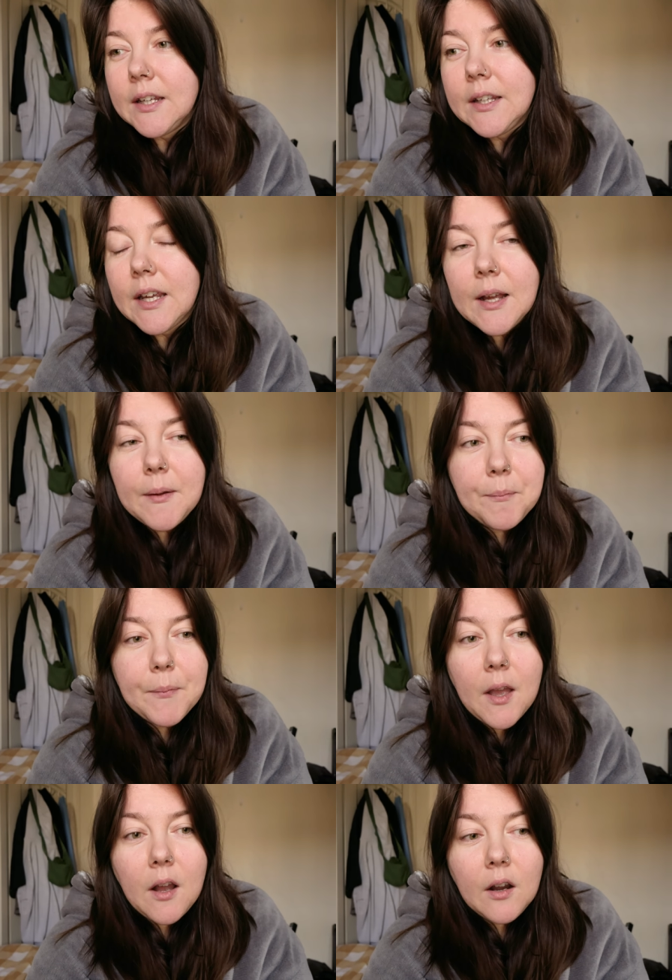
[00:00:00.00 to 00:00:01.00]
yeah,
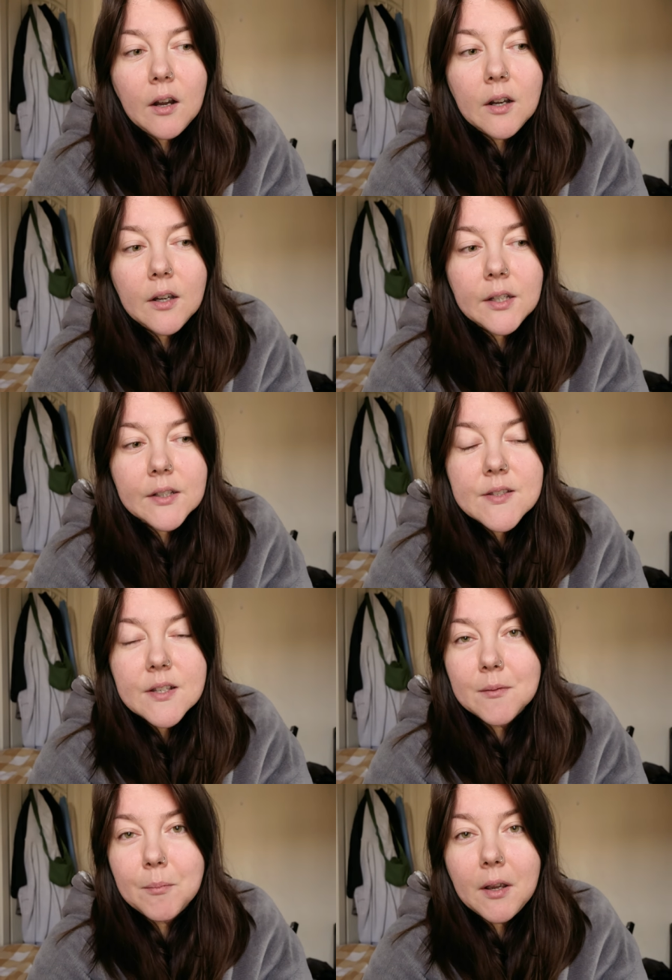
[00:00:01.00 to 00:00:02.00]
I
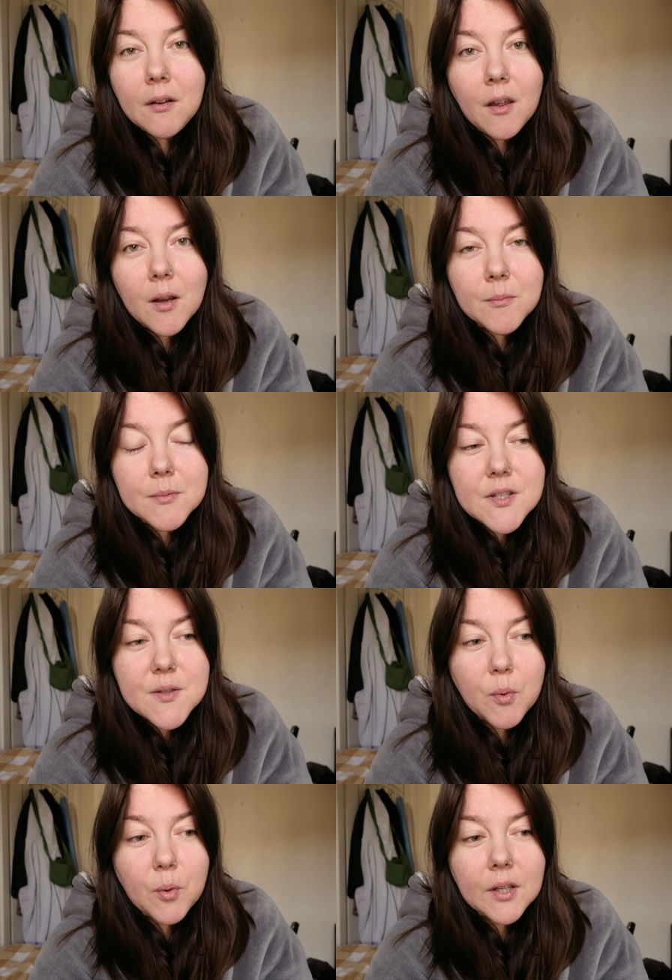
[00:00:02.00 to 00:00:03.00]
set up my alarm
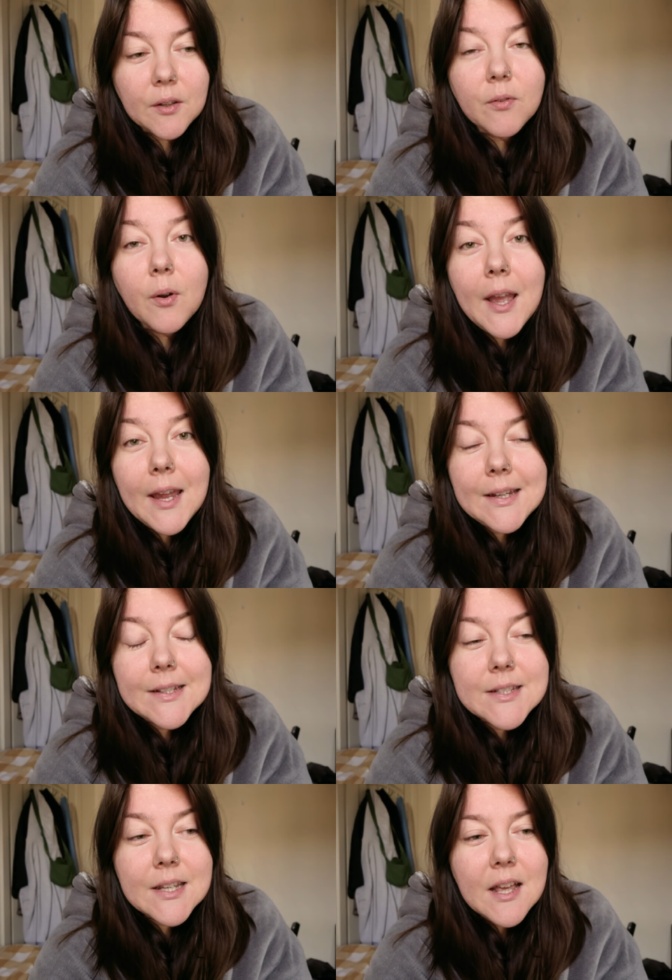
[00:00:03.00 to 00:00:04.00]
this morning for
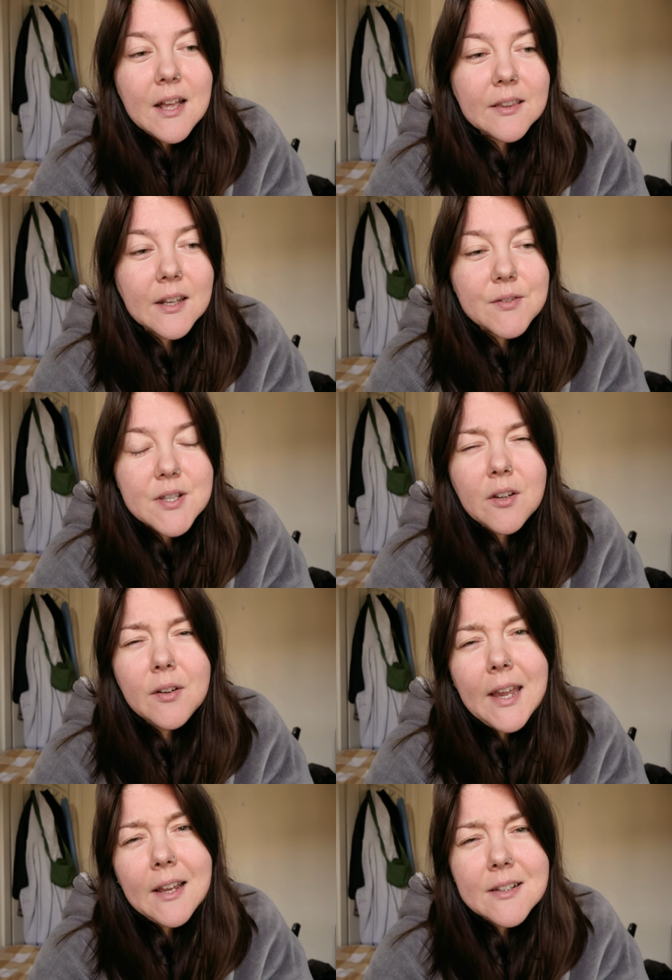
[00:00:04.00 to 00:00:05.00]
eight. Then I was like,
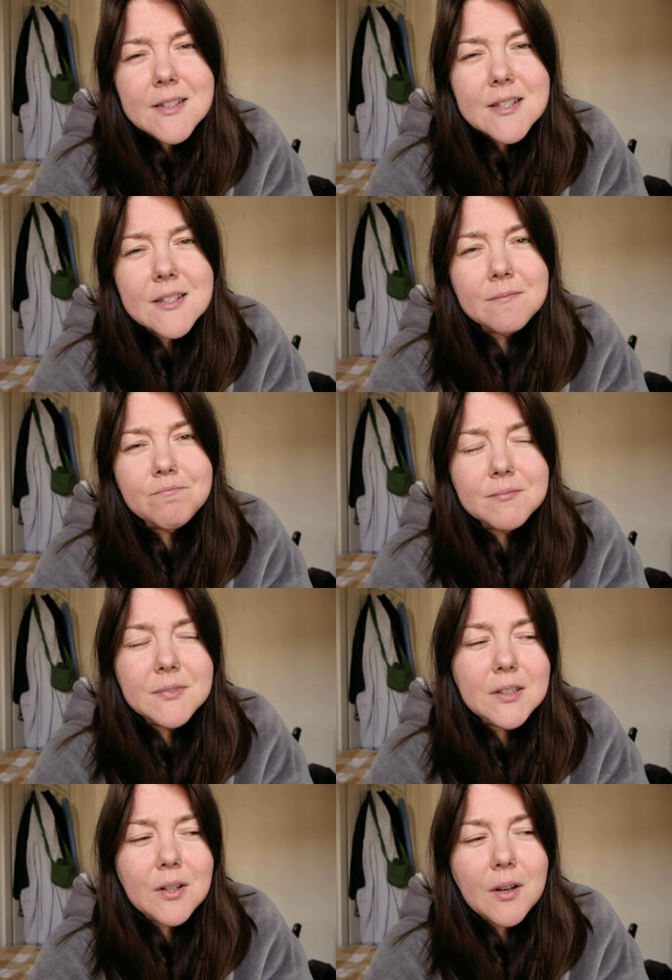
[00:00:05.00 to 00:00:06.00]
okay, let's,
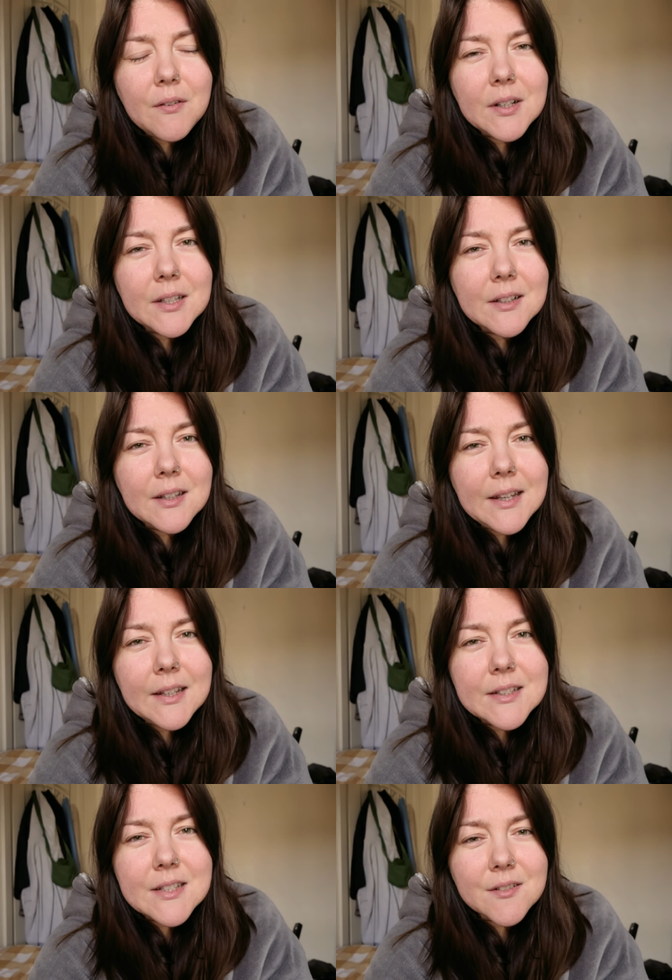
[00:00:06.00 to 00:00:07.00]
you know, have a little lay
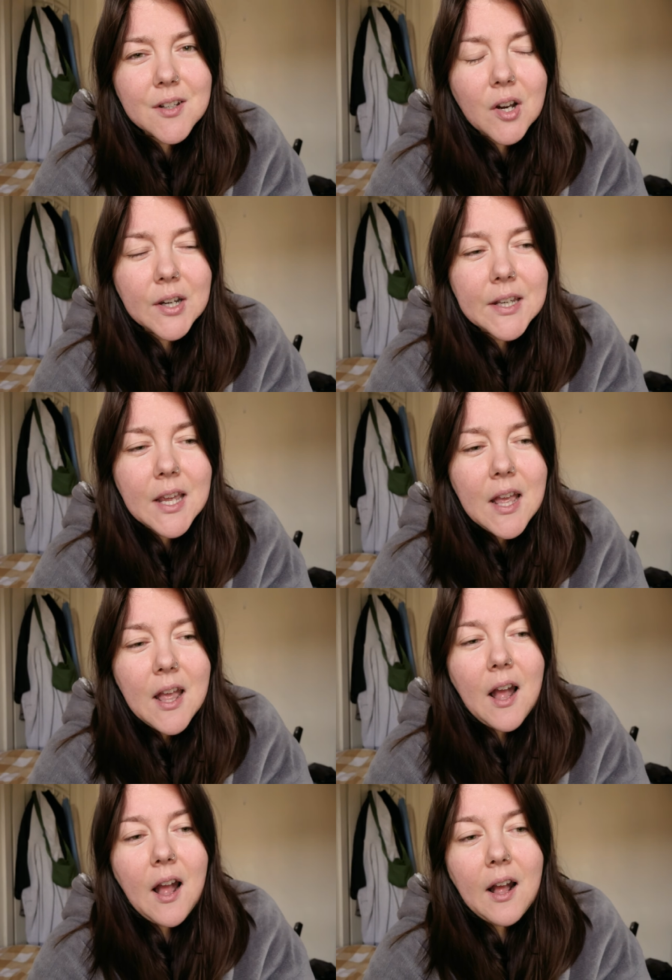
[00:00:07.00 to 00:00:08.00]
until nine.
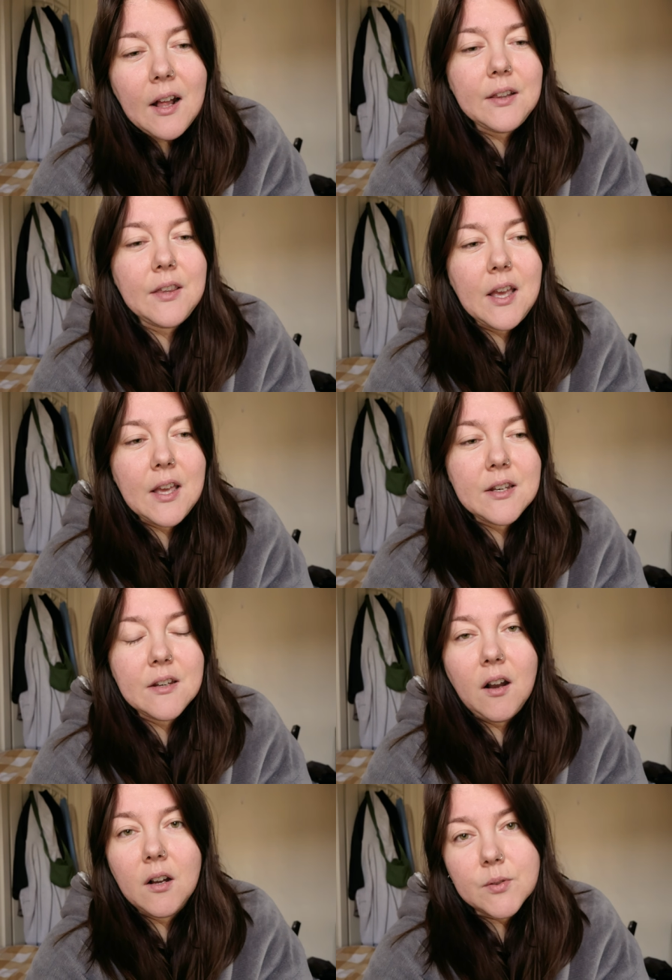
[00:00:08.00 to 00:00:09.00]
And then
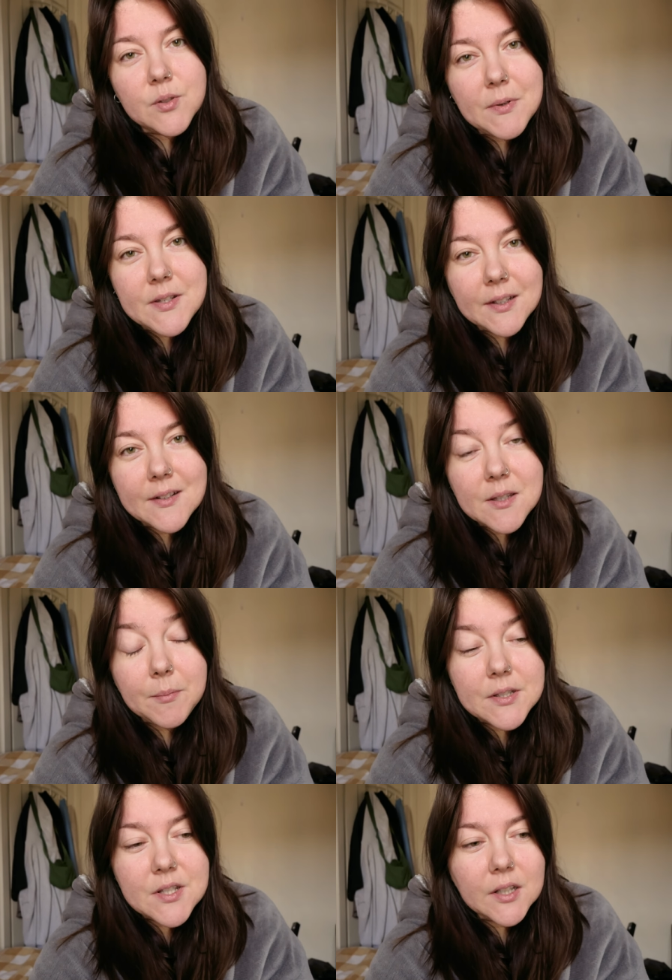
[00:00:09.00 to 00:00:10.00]
I was basically
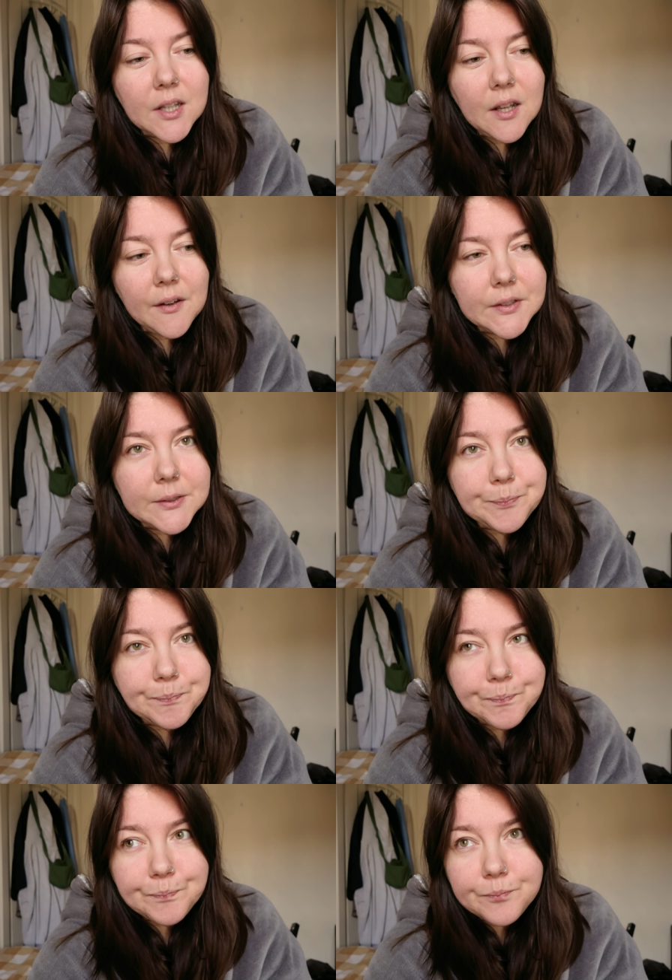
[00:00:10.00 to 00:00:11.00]
sleeping until eleven.
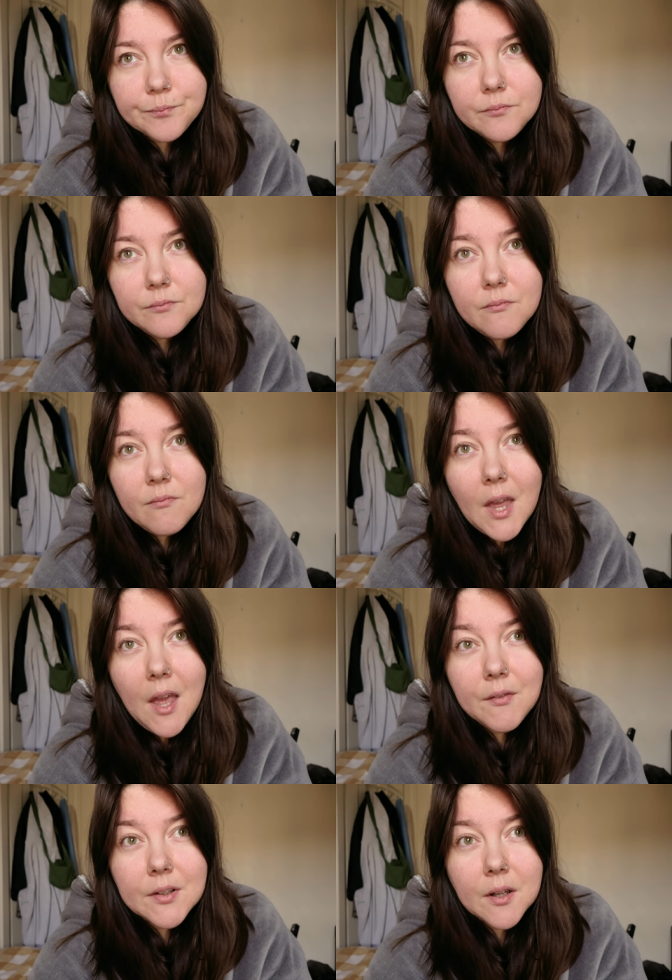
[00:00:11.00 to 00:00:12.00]

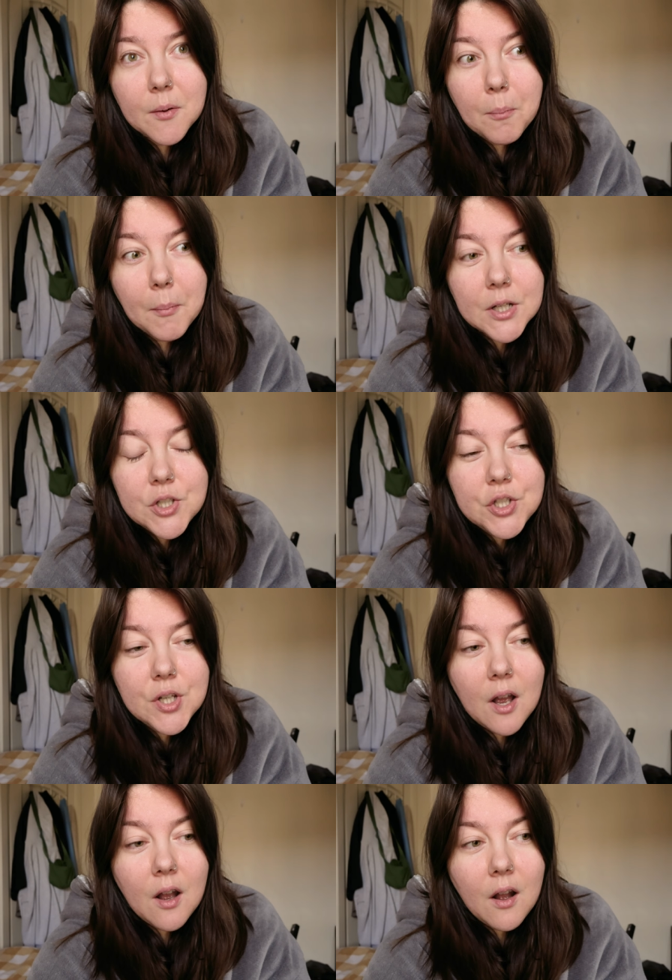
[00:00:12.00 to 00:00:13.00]
Haven't done much.
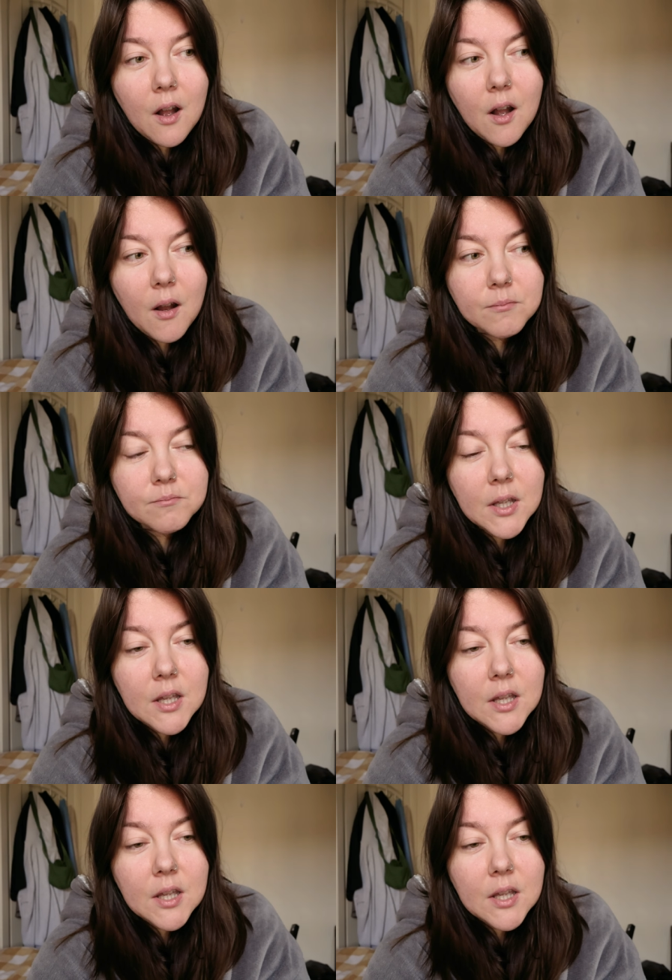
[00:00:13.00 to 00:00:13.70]
Um,